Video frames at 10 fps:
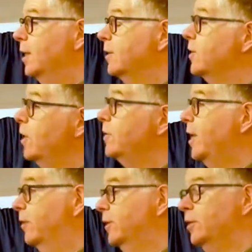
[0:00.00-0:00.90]
So there's no
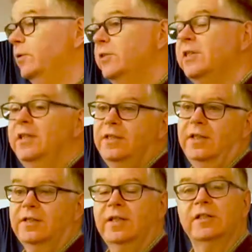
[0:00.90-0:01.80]
doubt that Luke sees
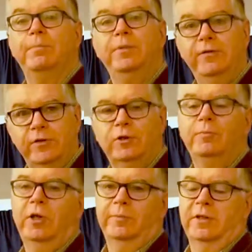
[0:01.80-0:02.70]
this as a pivotal
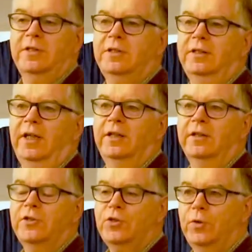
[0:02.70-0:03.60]
moment in
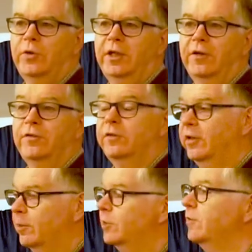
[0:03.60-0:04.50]
the story of the
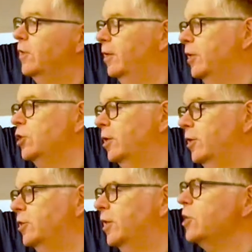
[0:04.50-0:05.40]
development of the early
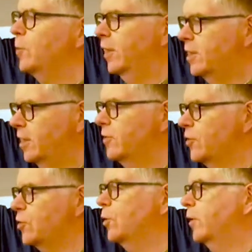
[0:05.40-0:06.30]
church. And that's why he tells
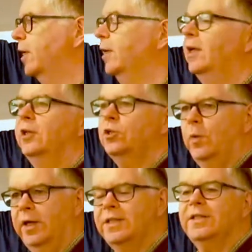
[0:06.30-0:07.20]
the story
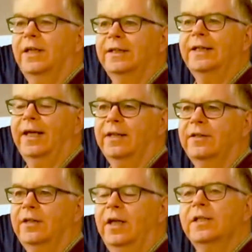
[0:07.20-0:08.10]
twice and at
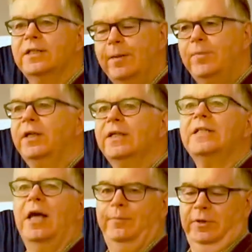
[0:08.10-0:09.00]
length. Something
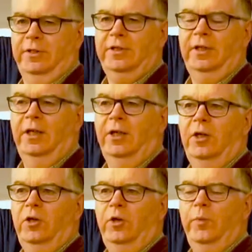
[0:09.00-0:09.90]
has happened
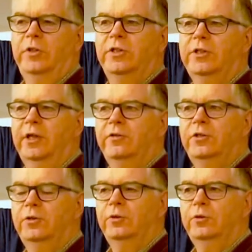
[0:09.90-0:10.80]
which is going
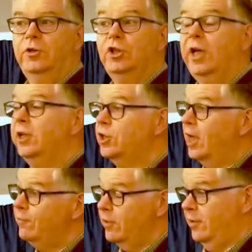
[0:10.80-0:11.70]
to change
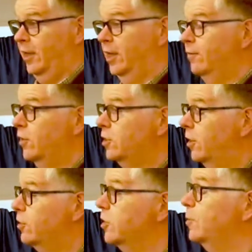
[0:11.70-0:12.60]
everything if the
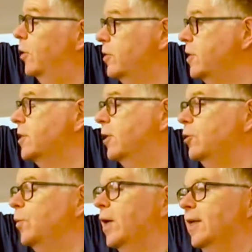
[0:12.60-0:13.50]
church responds in
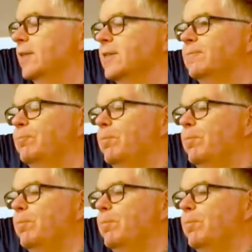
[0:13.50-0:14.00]
certain ways.